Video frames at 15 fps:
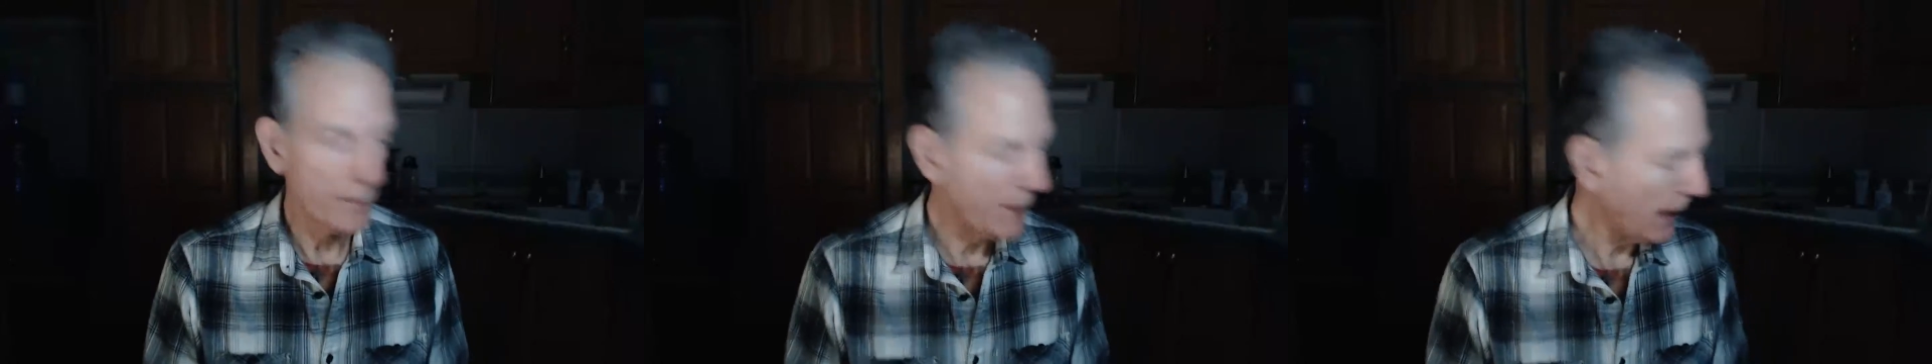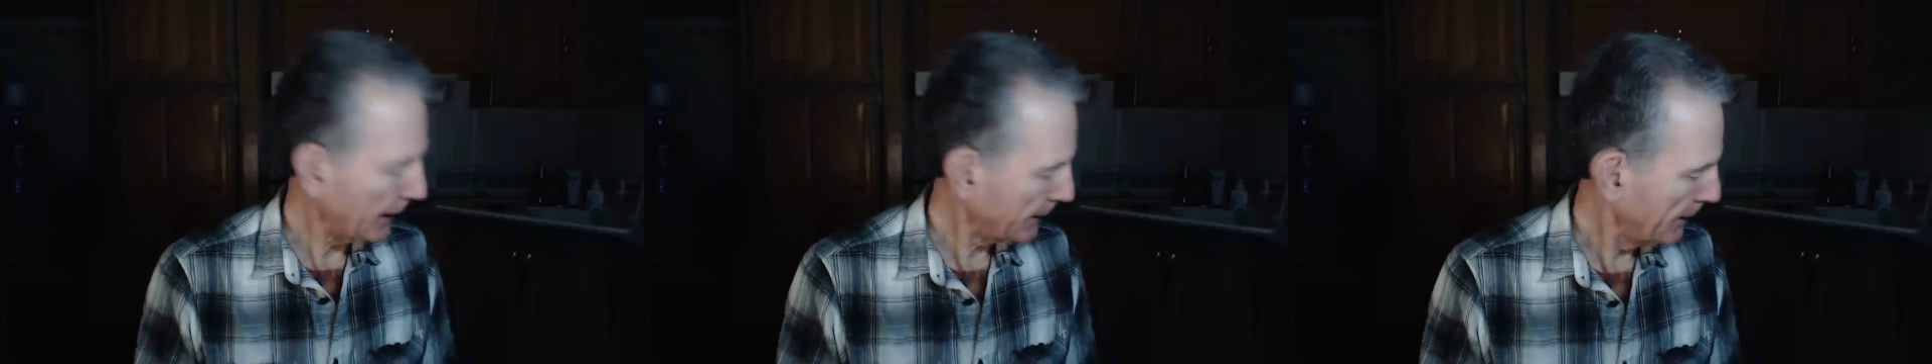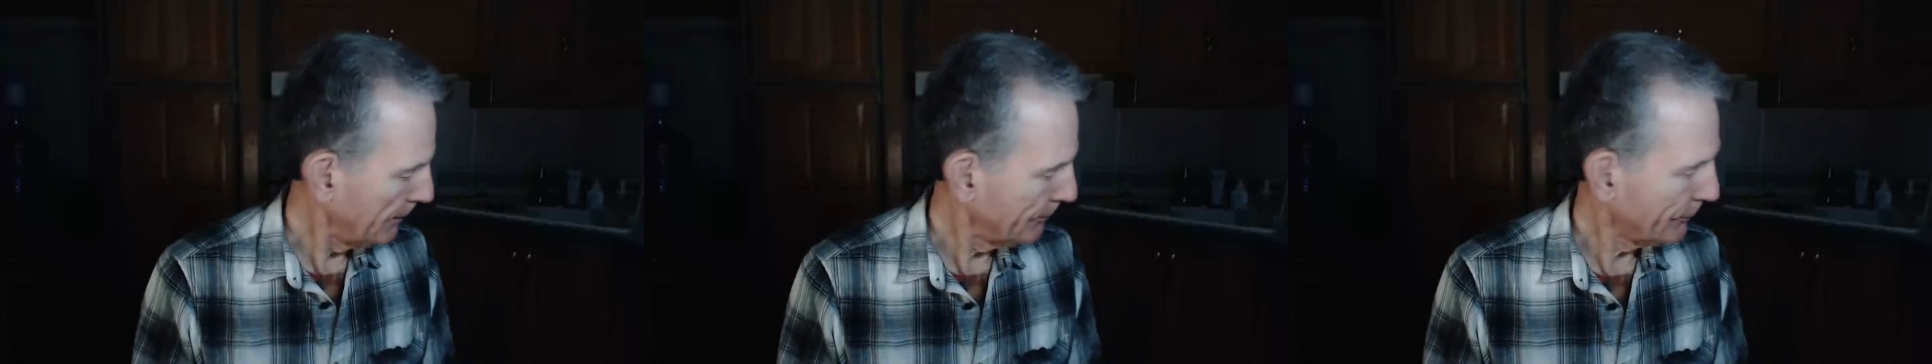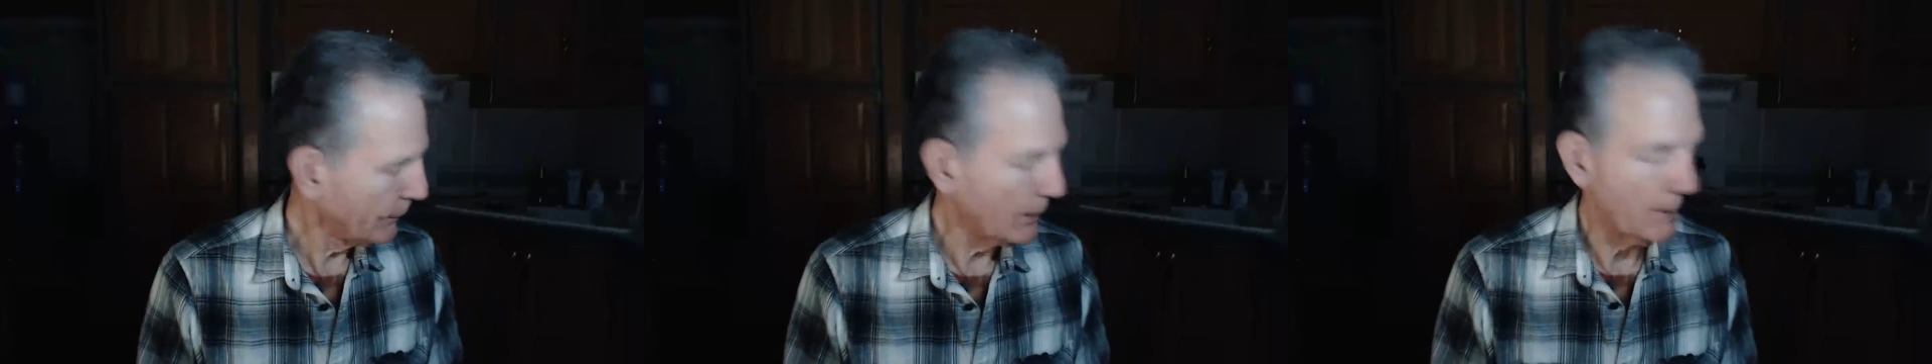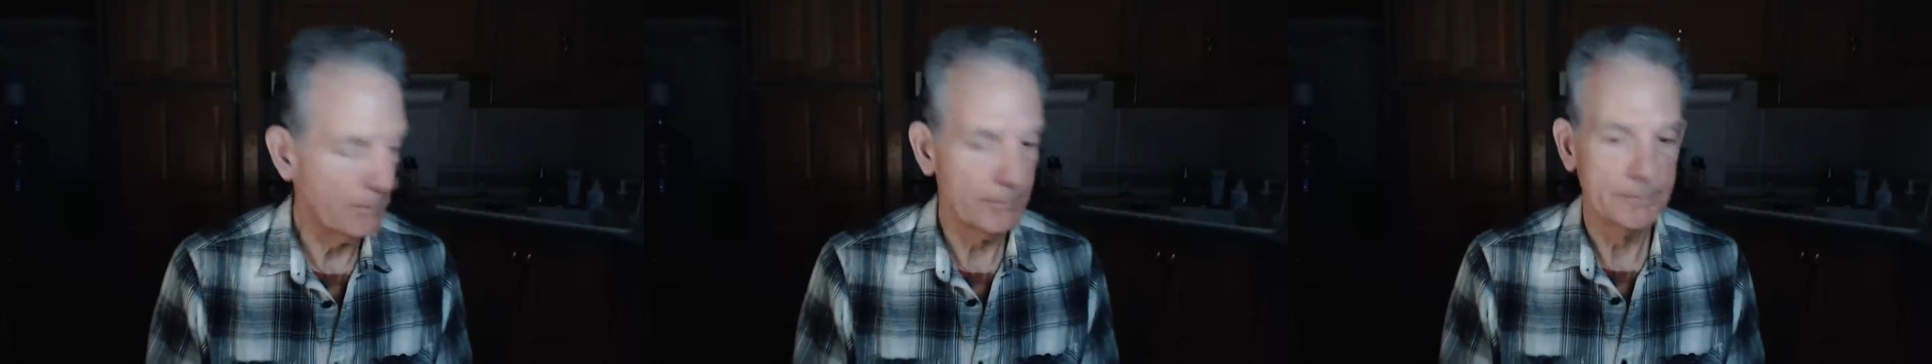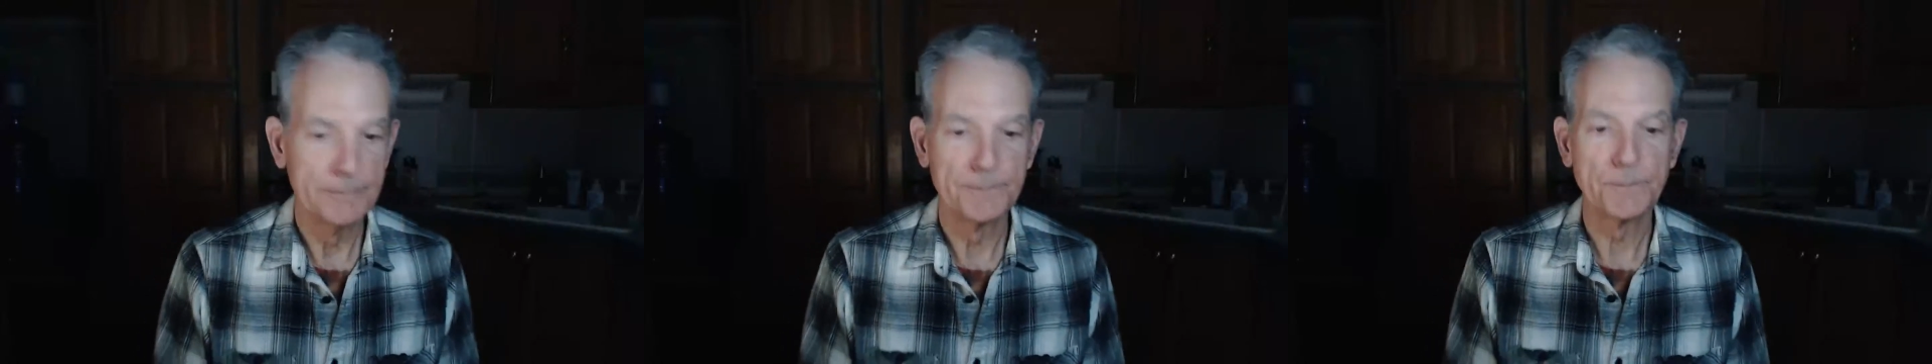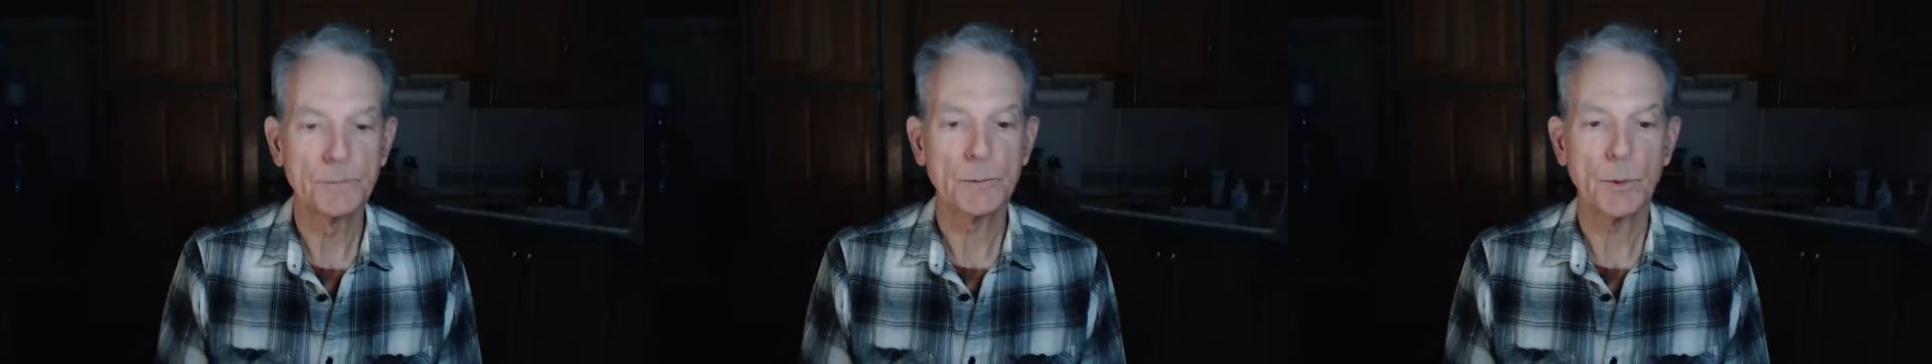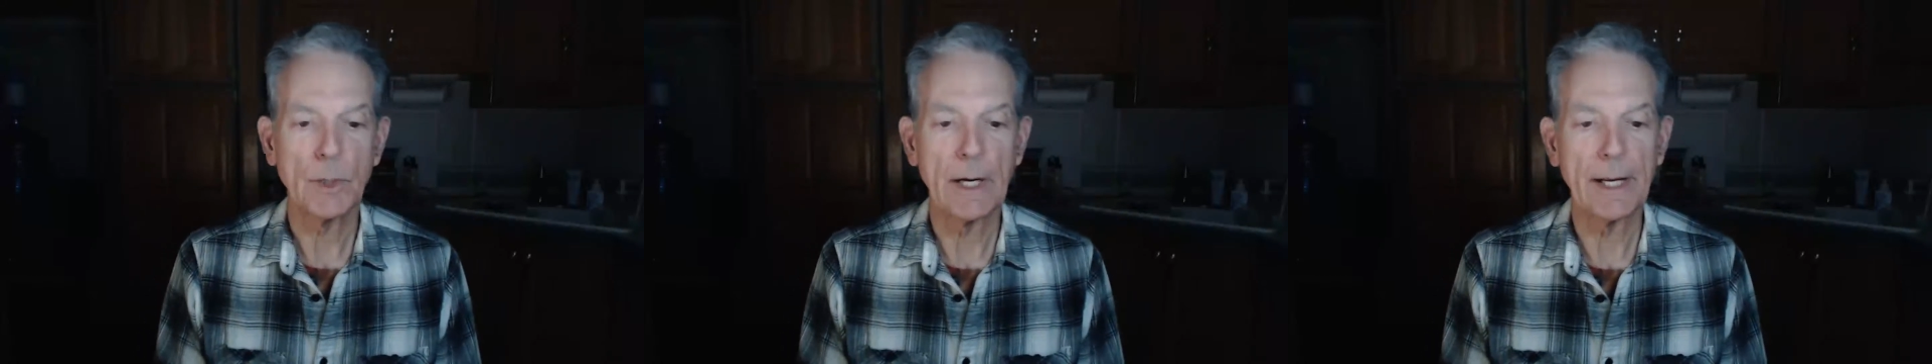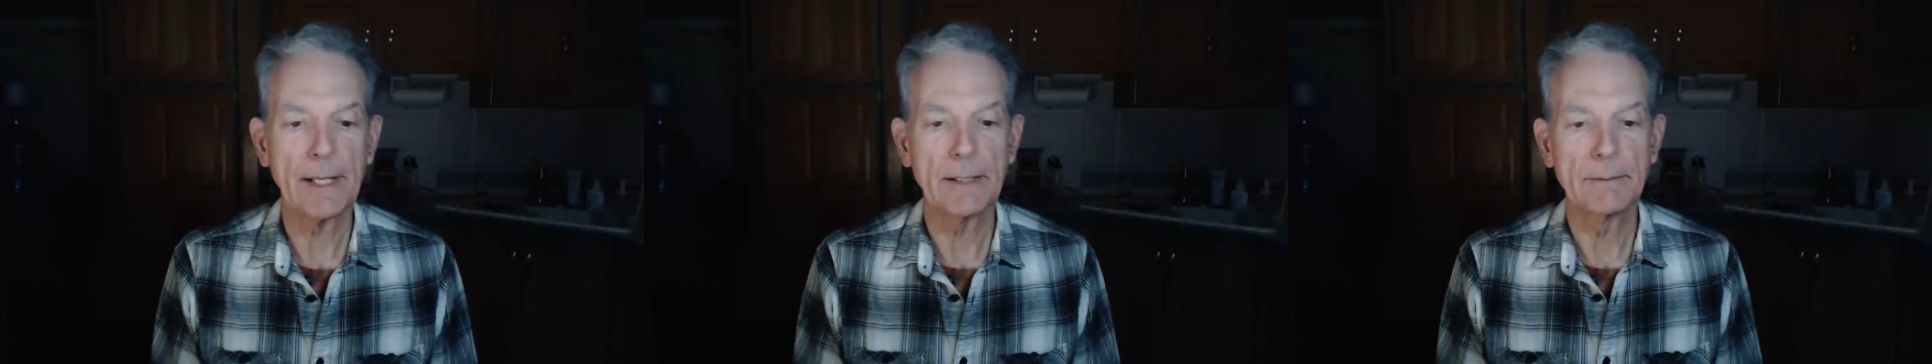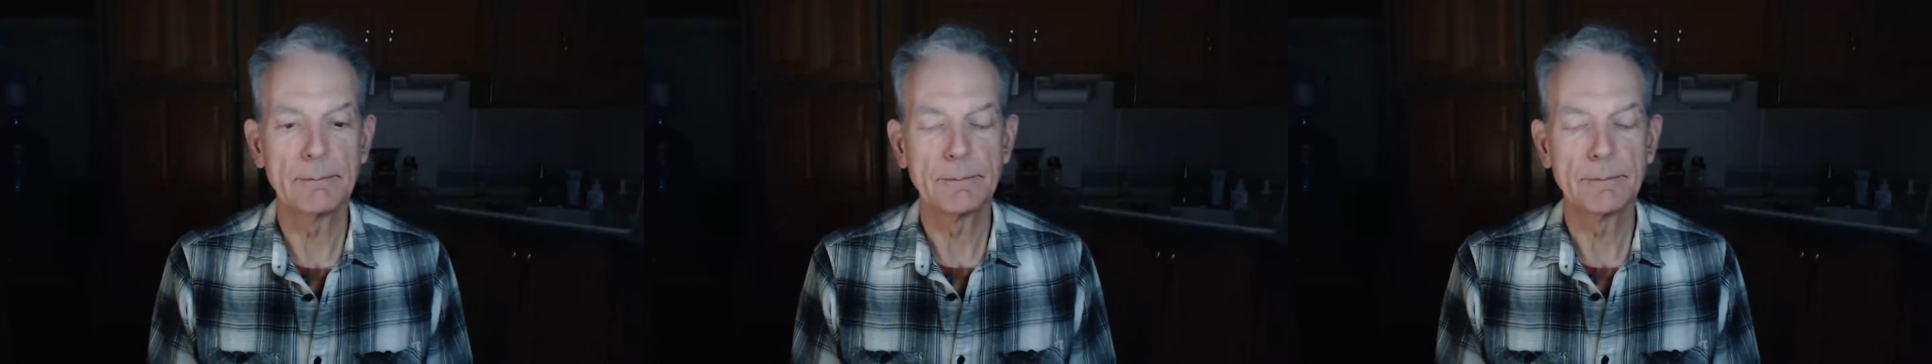that come from, right?